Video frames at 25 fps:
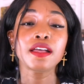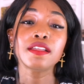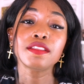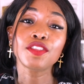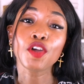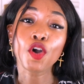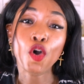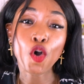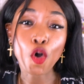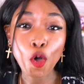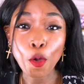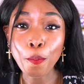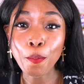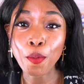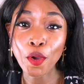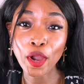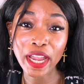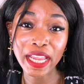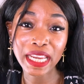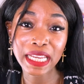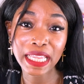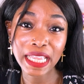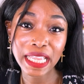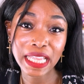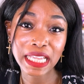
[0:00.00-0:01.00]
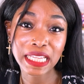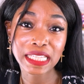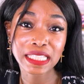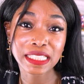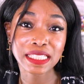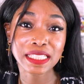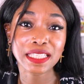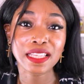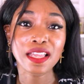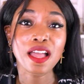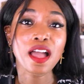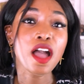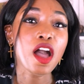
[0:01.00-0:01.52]
The whole point
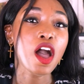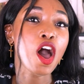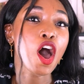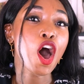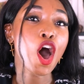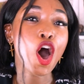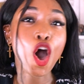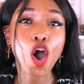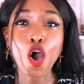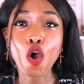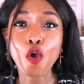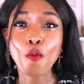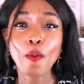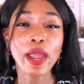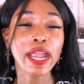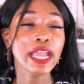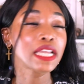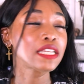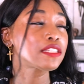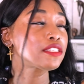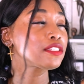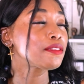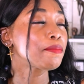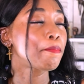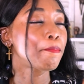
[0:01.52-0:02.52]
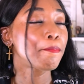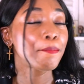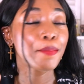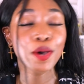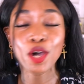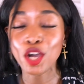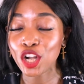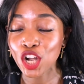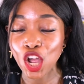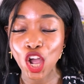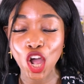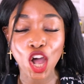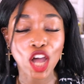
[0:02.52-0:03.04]
is always
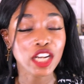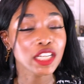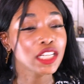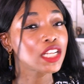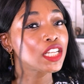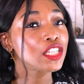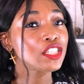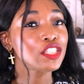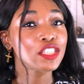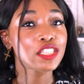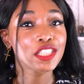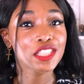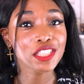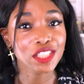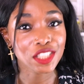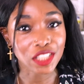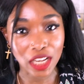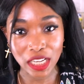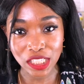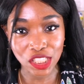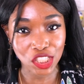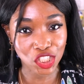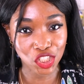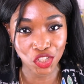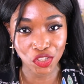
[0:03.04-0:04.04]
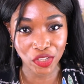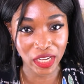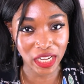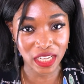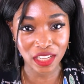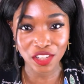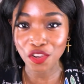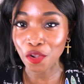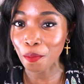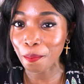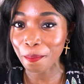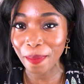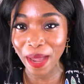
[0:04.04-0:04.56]
put on
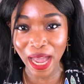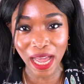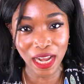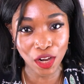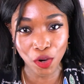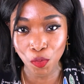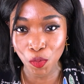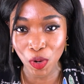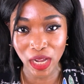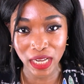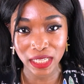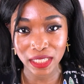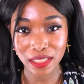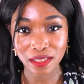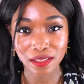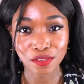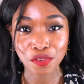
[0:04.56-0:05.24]
sunscreen, no matter what.